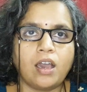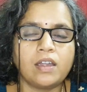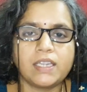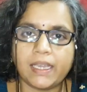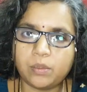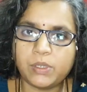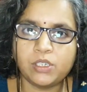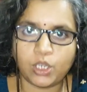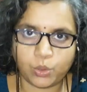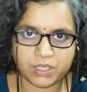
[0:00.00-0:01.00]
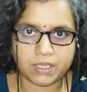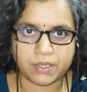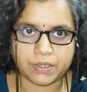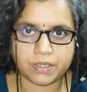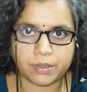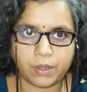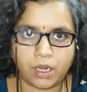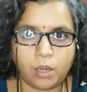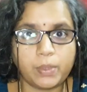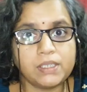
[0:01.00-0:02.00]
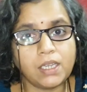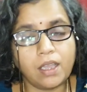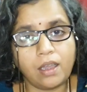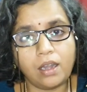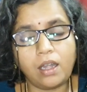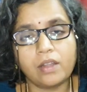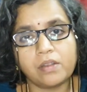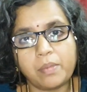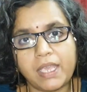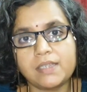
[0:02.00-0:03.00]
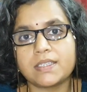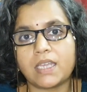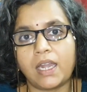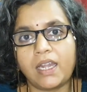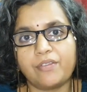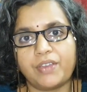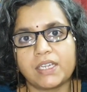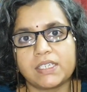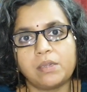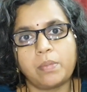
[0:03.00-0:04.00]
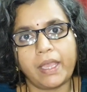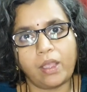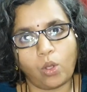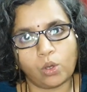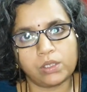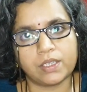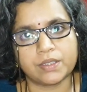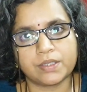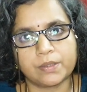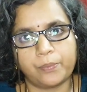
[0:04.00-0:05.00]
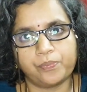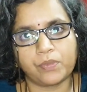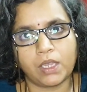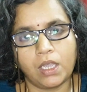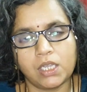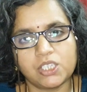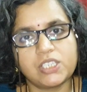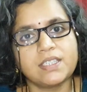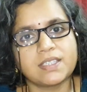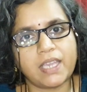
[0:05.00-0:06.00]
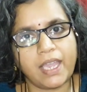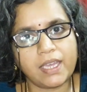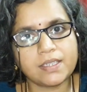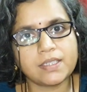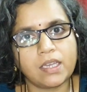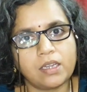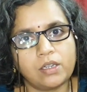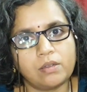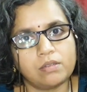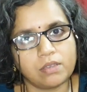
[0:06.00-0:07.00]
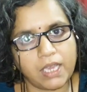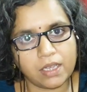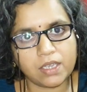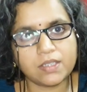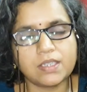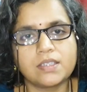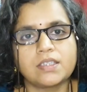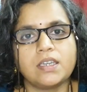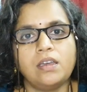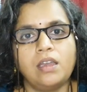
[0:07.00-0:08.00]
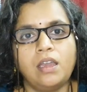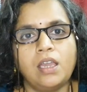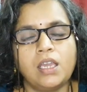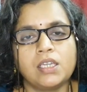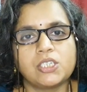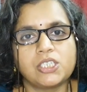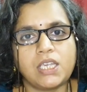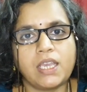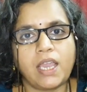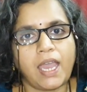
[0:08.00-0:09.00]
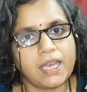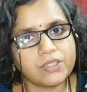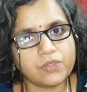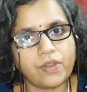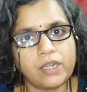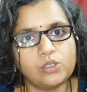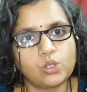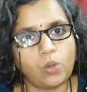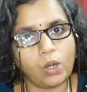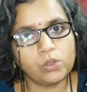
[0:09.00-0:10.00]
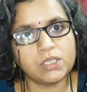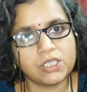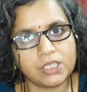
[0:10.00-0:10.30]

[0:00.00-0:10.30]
a terrible nuisance. But the girl remains unaffected by all this. She scares her younger sister. She has fun throughout the